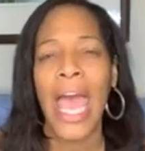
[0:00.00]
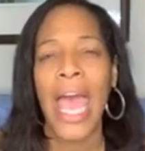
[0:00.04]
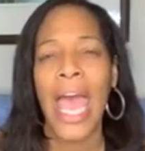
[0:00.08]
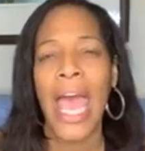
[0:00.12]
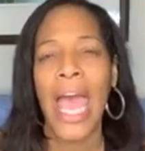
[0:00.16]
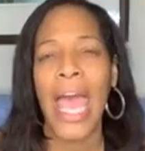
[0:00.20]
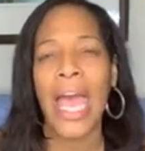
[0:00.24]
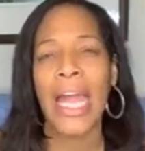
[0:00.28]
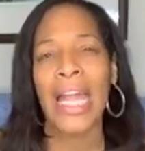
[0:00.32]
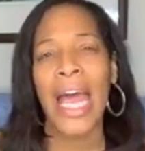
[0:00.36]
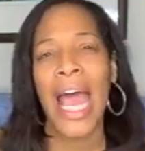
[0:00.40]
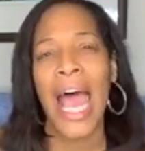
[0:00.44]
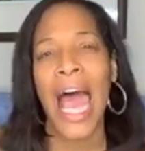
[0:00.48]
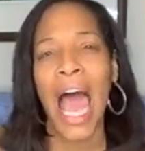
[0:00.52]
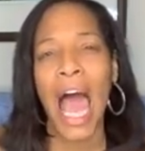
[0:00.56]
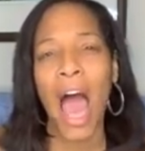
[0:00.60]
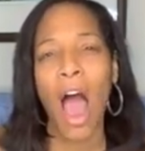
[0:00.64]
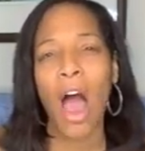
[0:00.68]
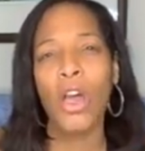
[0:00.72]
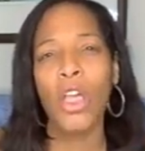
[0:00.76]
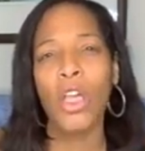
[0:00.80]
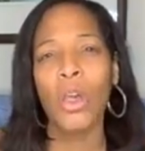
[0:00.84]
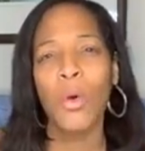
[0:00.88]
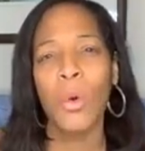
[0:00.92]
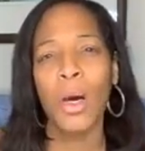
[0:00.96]
And
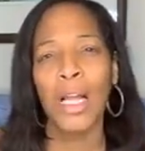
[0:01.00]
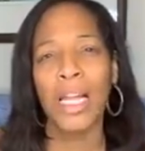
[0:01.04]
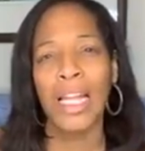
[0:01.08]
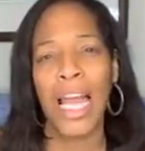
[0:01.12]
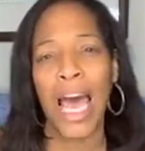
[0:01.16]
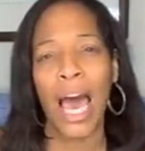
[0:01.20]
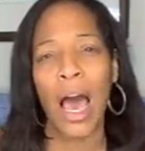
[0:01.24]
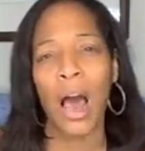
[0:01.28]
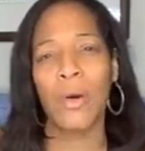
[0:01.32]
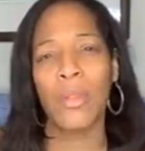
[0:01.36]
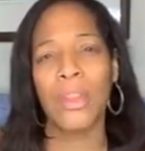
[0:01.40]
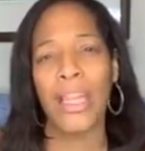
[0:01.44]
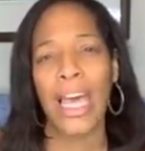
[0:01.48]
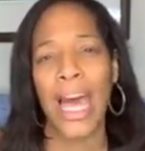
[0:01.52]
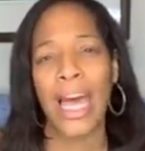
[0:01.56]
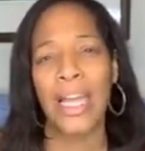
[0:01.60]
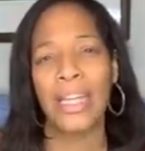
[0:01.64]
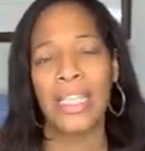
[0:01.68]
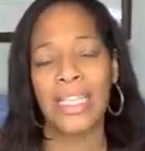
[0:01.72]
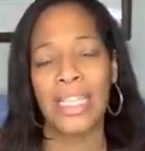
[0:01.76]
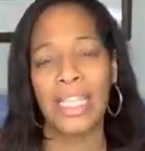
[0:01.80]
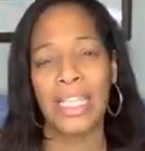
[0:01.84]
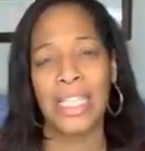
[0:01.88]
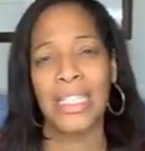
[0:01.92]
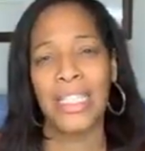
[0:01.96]
how you allow
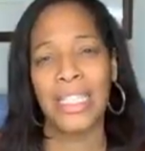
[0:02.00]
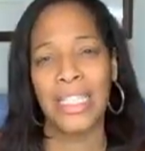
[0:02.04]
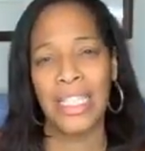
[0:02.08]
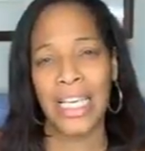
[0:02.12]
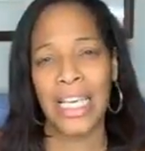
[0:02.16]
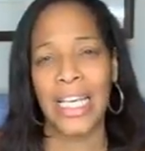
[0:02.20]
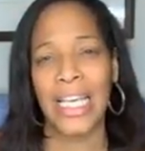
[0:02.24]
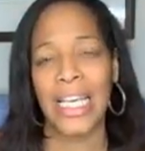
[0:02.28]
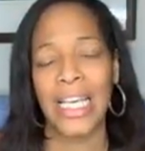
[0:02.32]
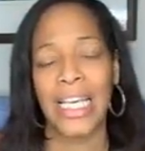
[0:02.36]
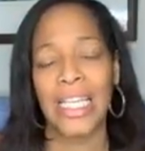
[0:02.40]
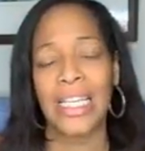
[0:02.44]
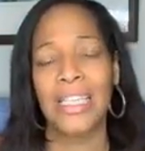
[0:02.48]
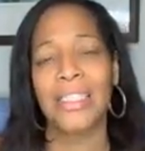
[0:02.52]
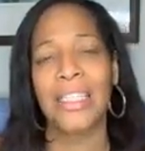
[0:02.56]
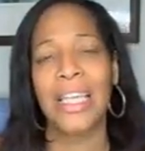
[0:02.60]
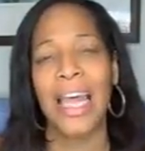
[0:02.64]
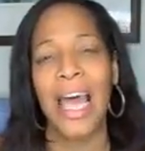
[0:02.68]
that dis-ease,